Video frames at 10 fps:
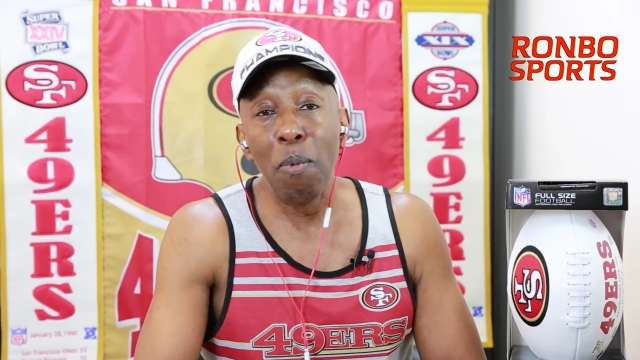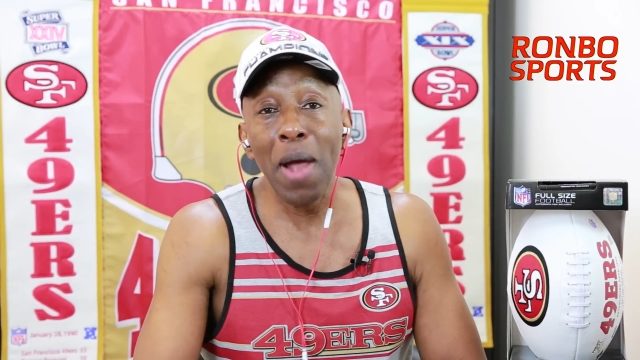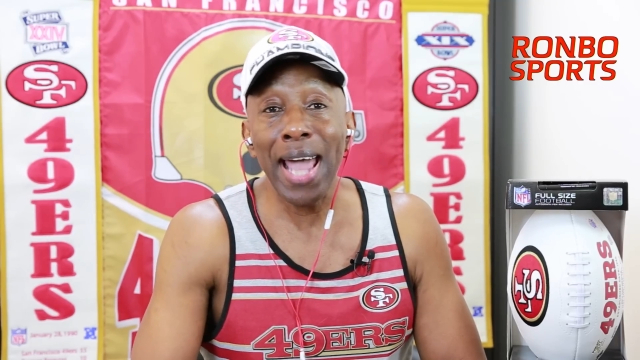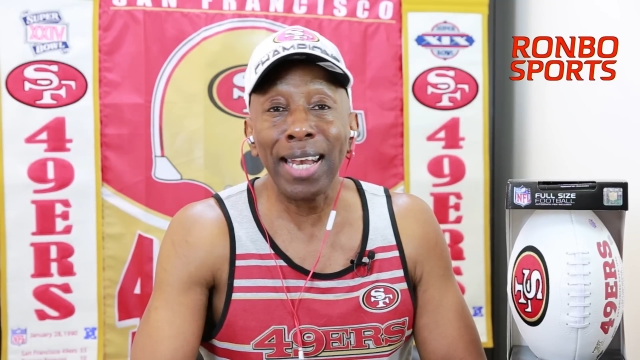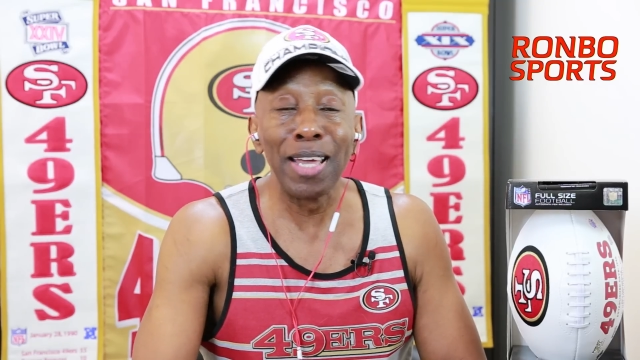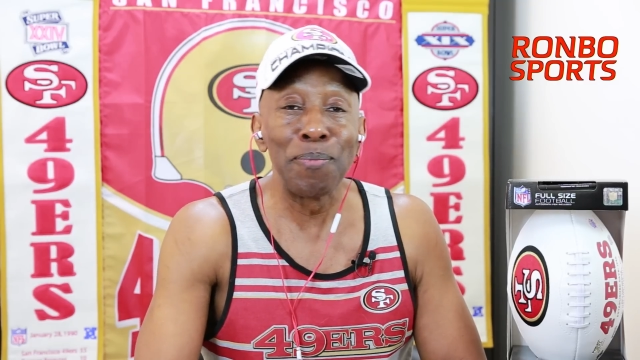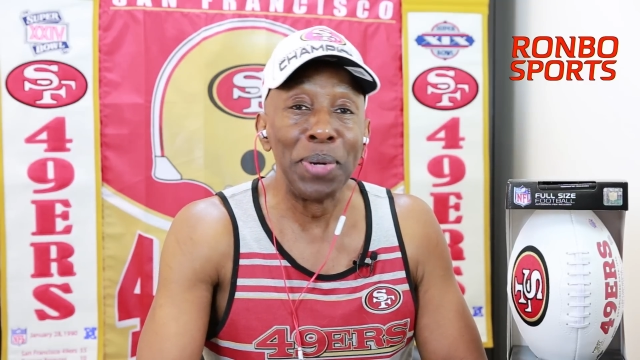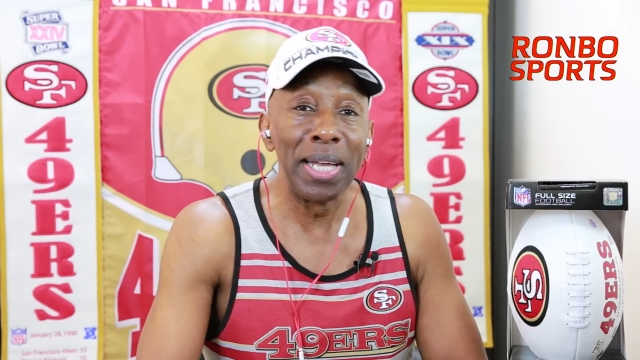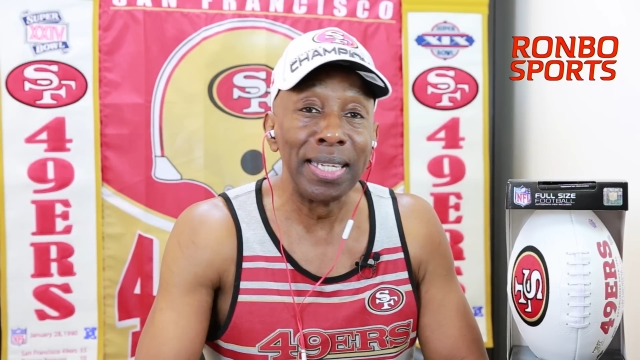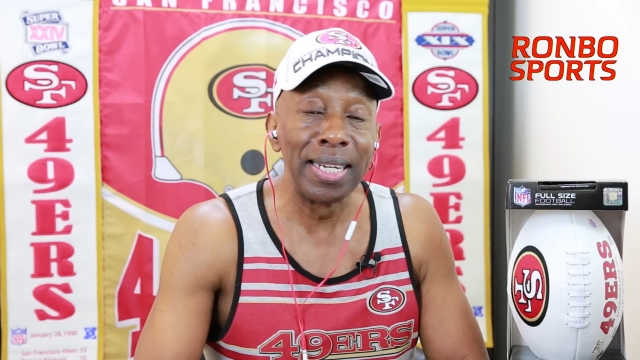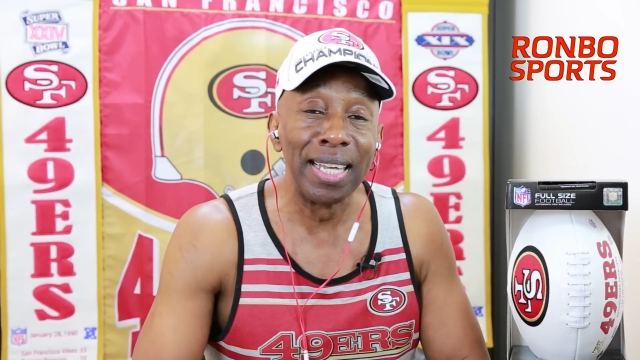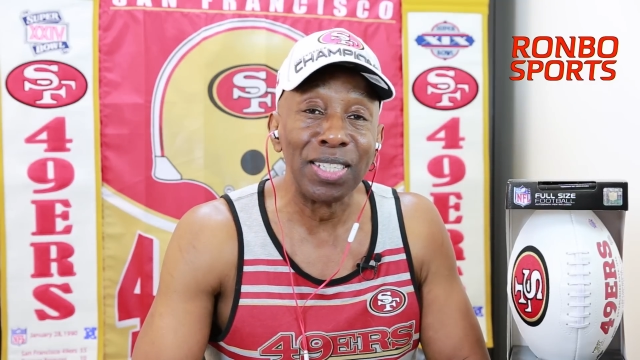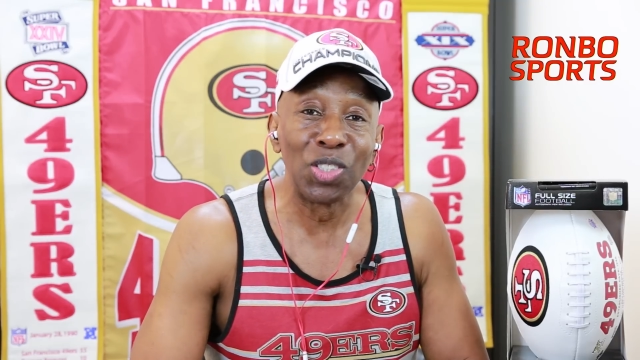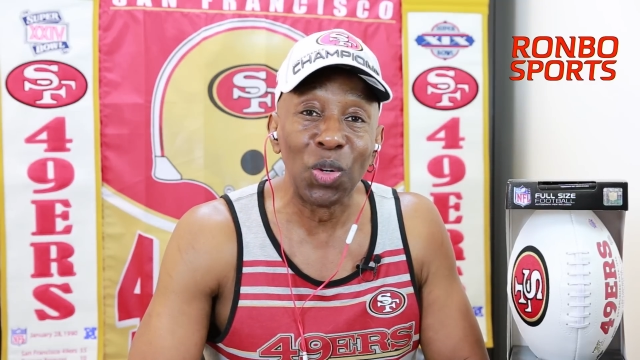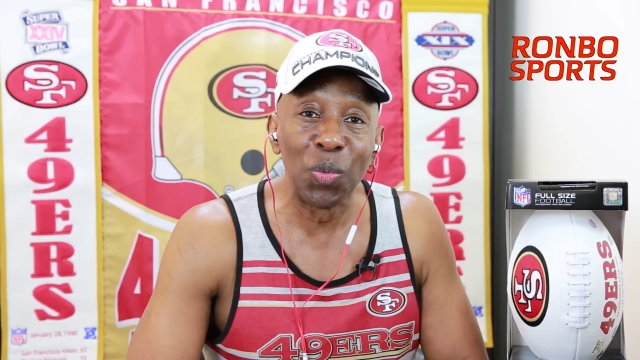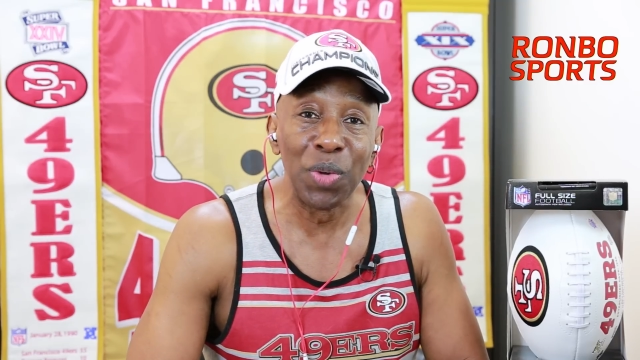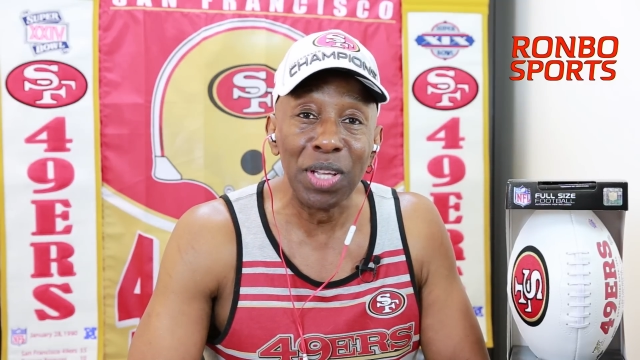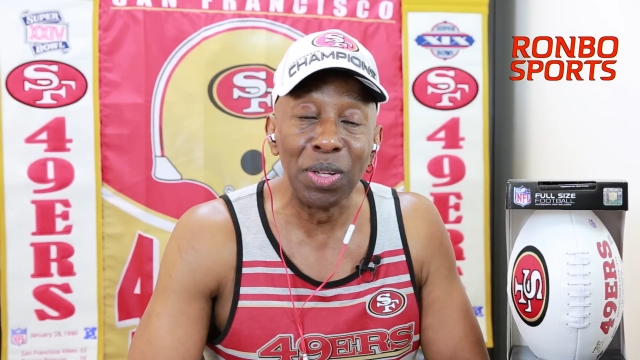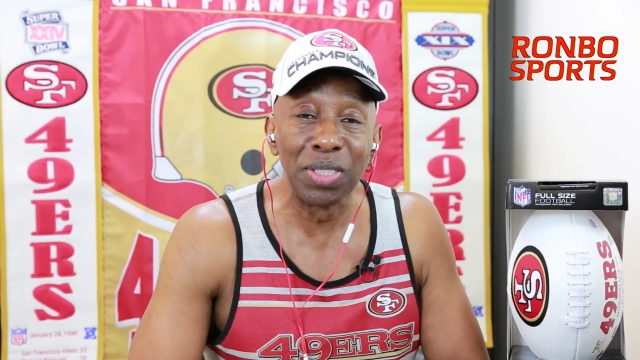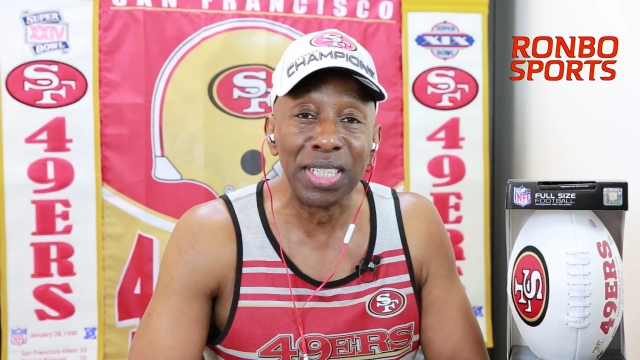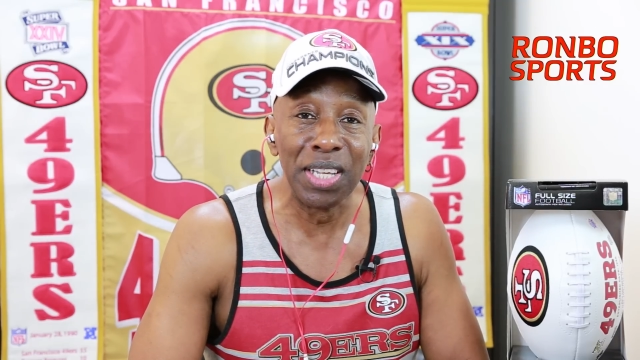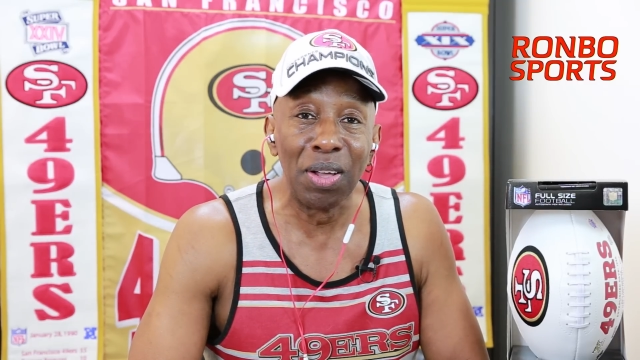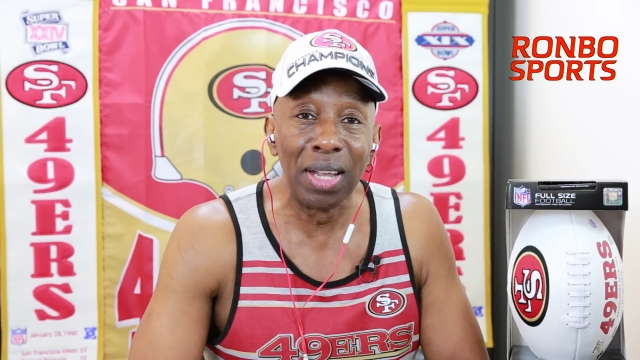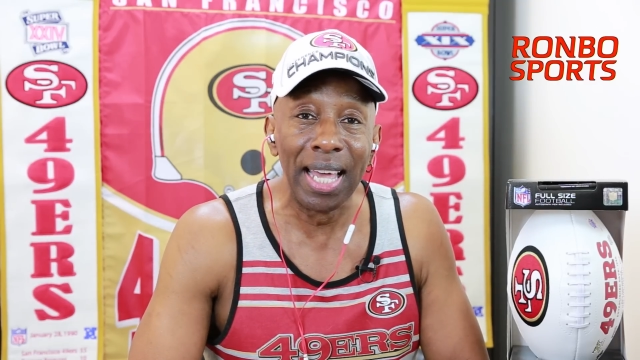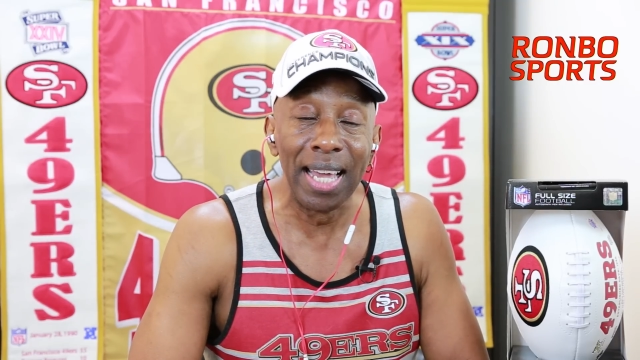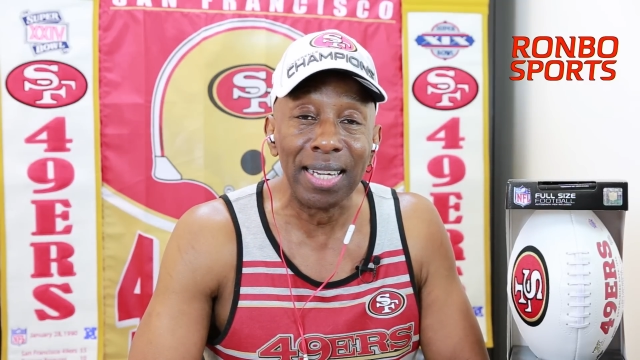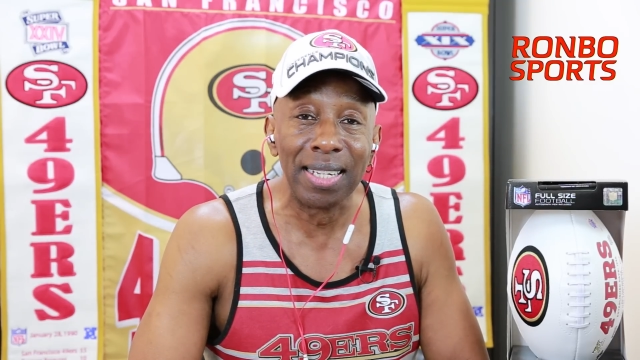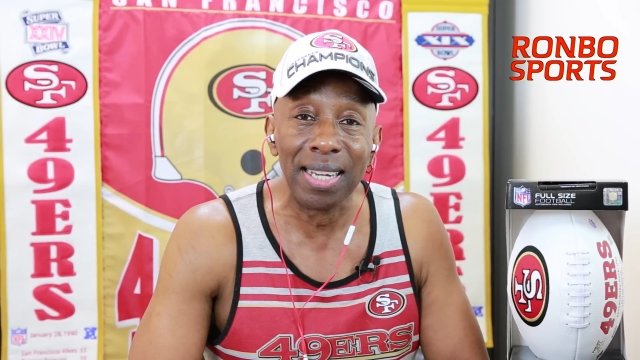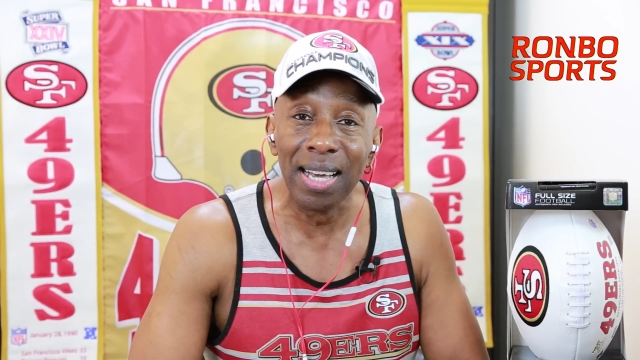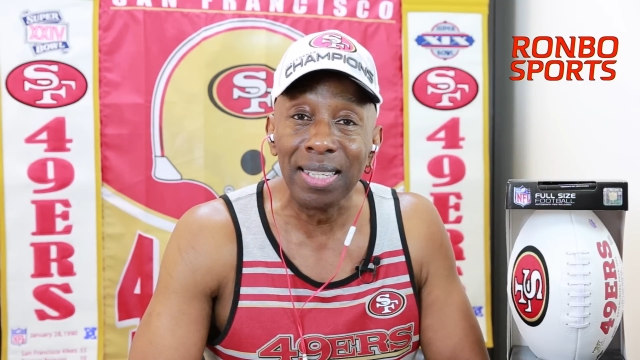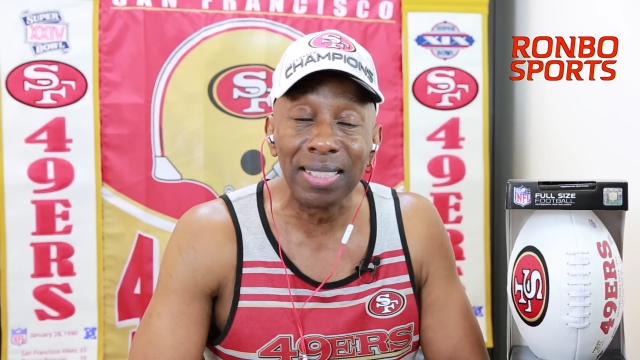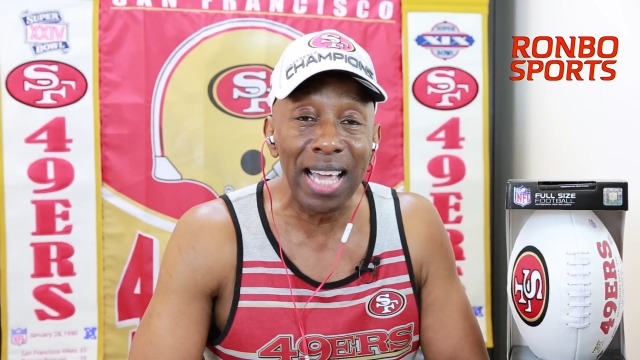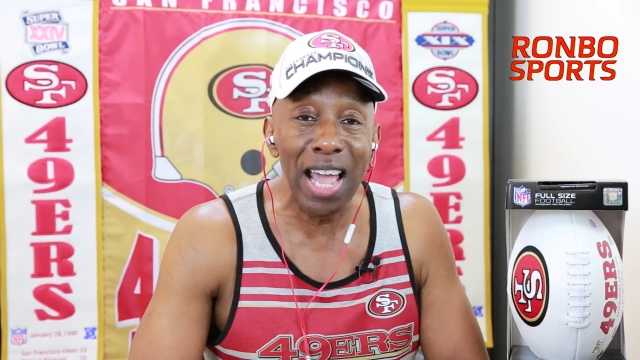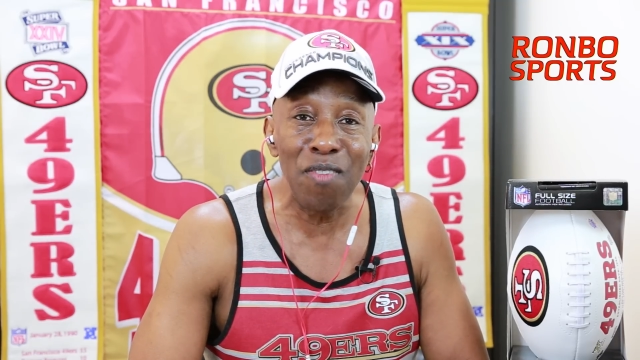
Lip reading: Bradley Pinion is the real deal and does